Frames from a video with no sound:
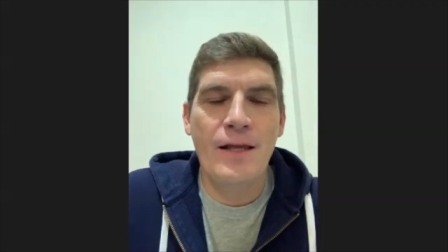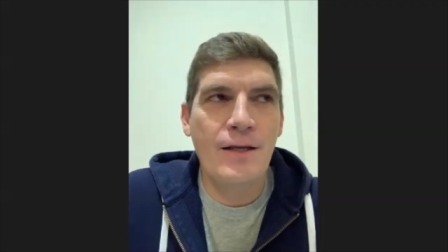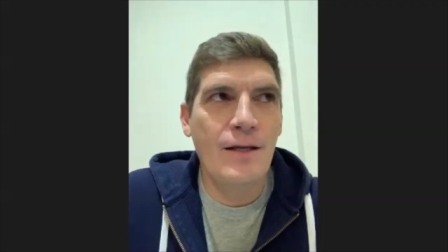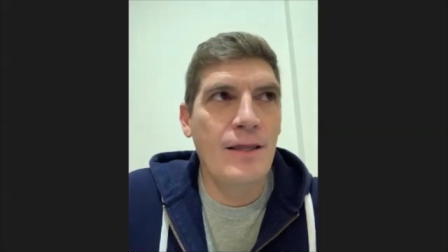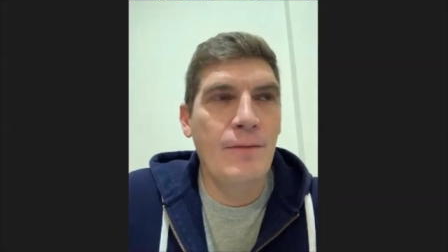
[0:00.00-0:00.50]

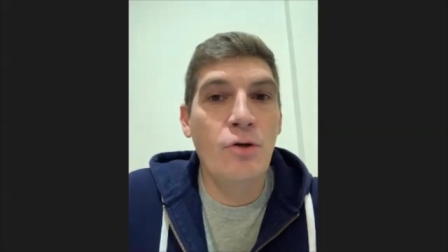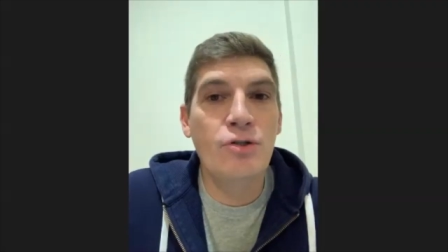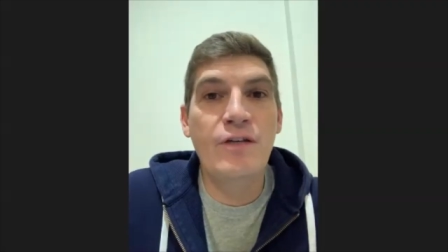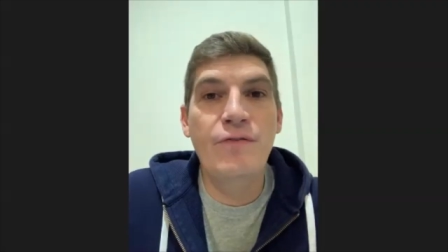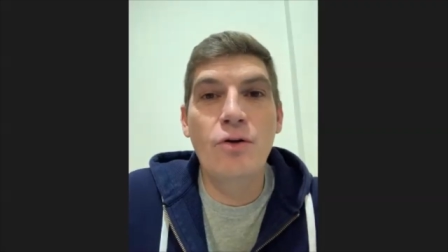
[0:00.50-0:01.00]
the
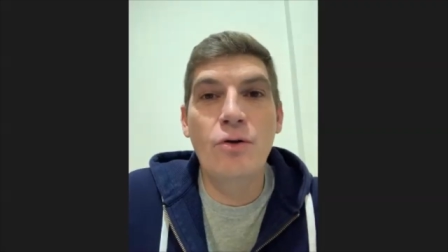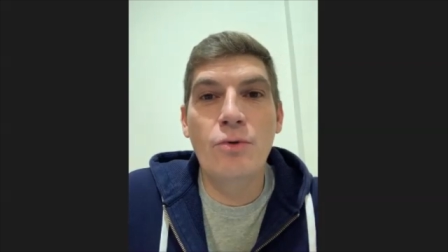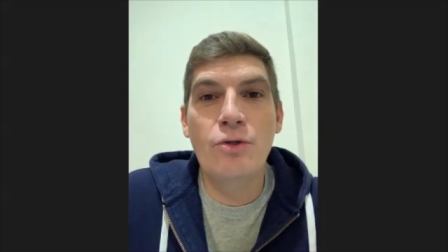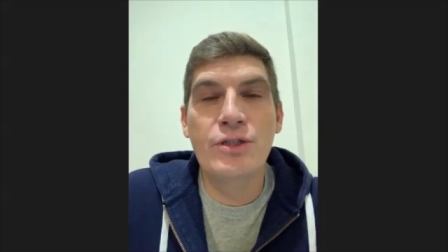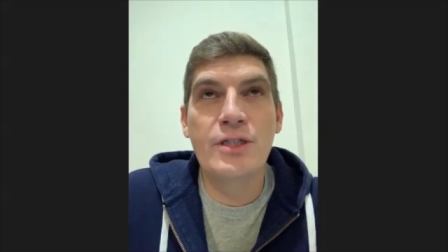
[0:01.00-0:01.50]
most difficult
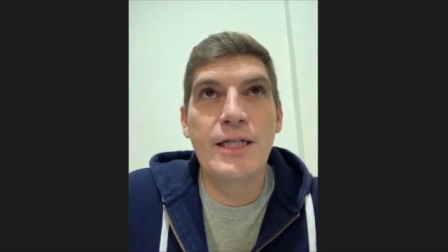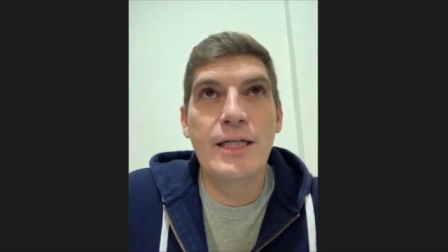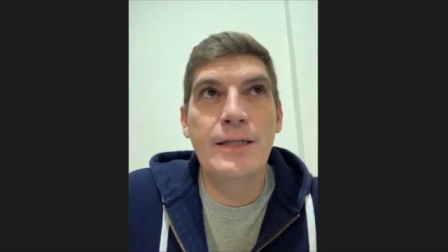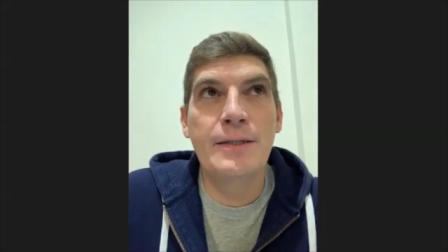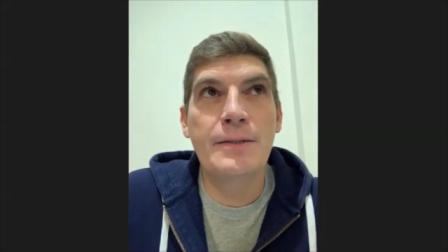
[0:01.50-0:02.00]
was
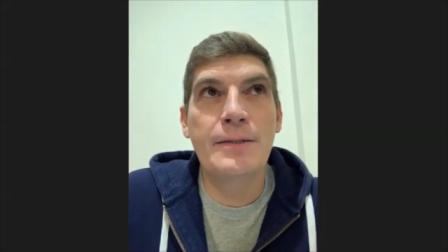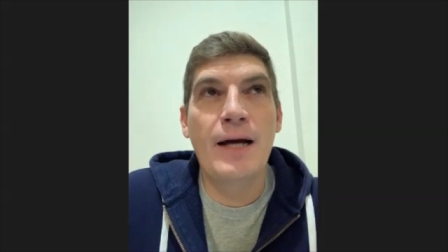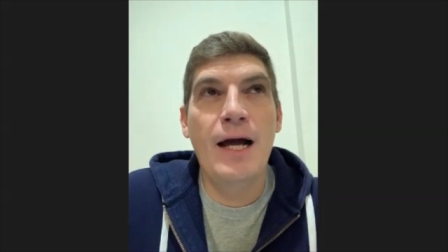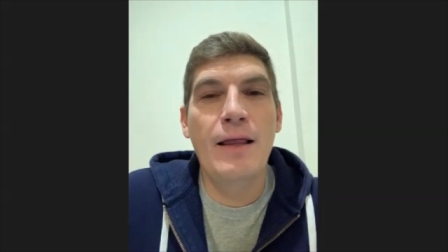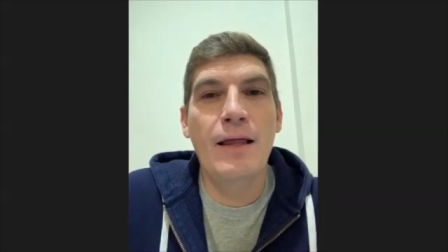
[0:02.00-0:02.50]
uh,
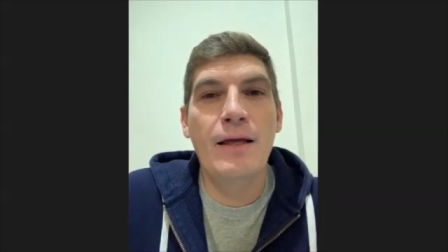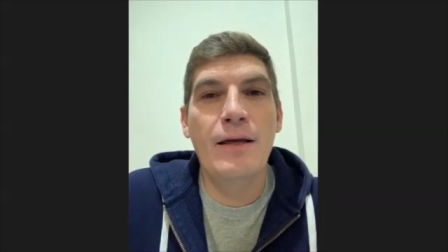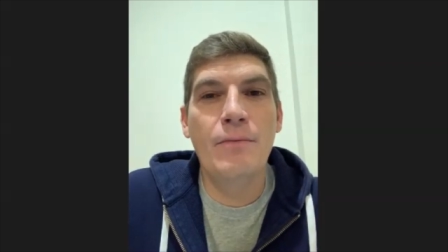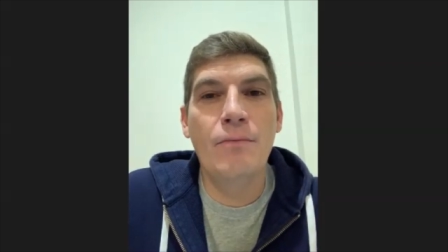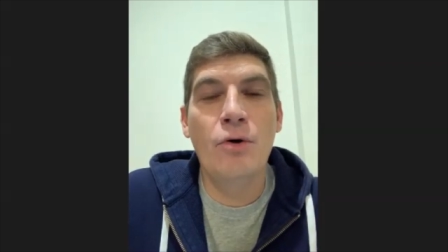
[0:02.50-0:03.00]
I, uh,
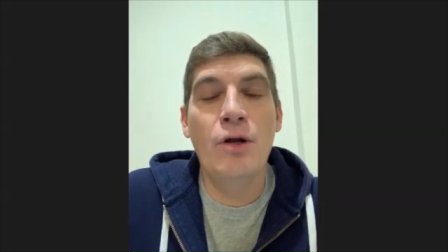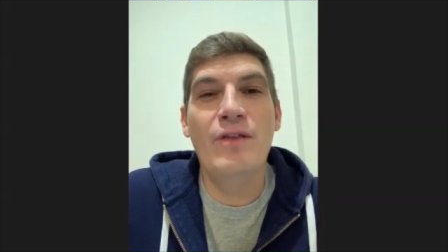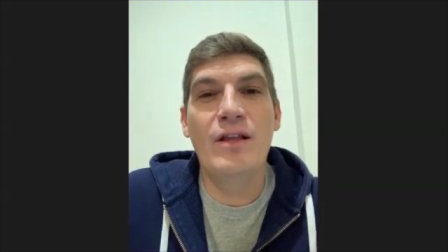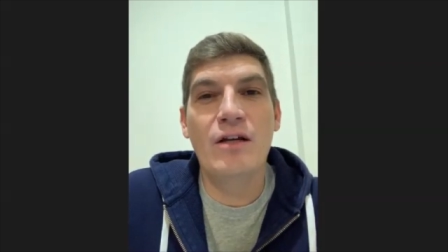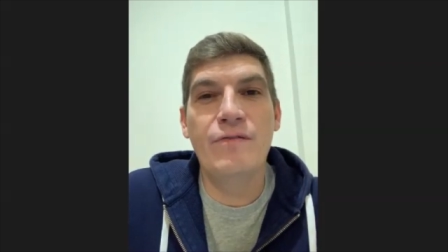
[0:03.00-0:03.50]
one of
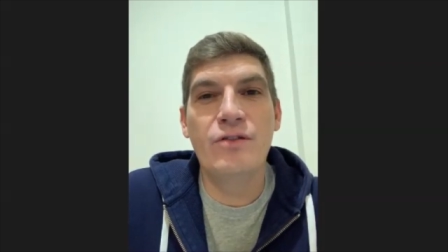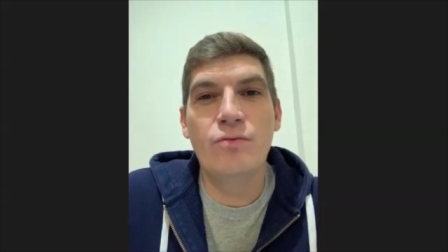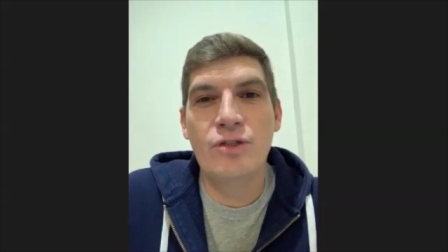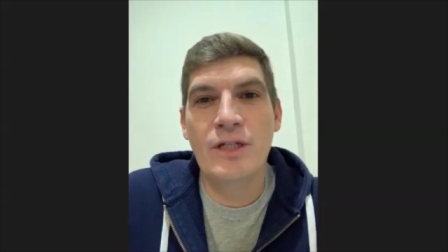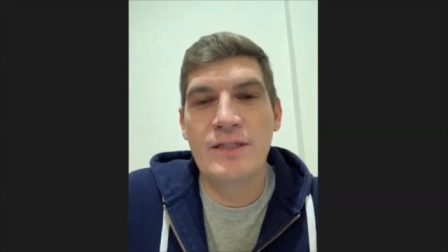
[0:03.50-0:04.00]
the toughest
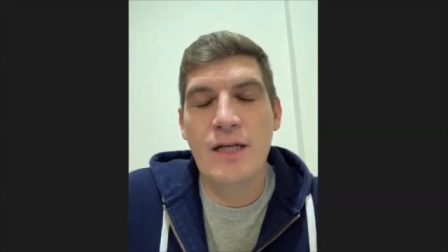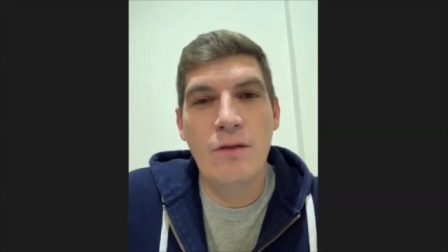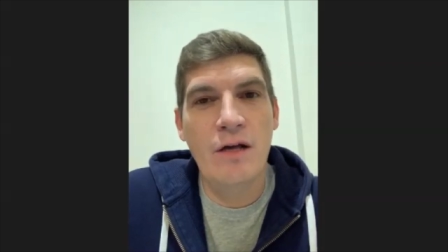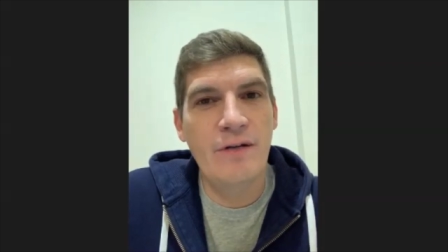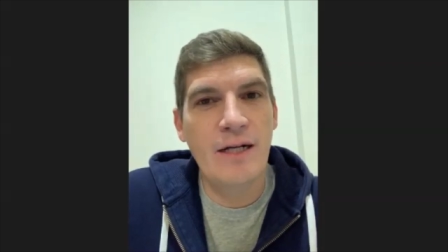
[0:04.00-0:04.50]
was in
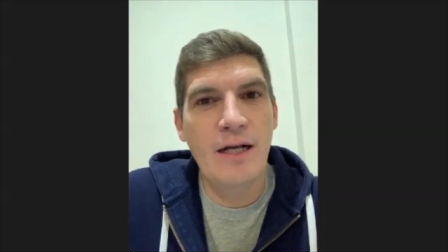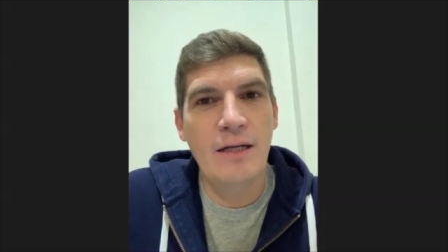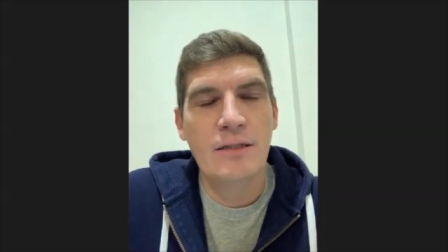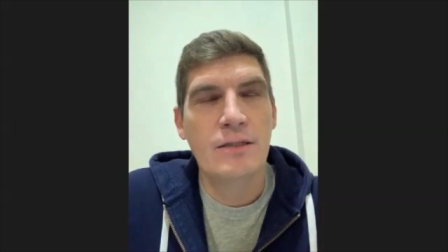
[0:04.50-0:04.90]
South Africa.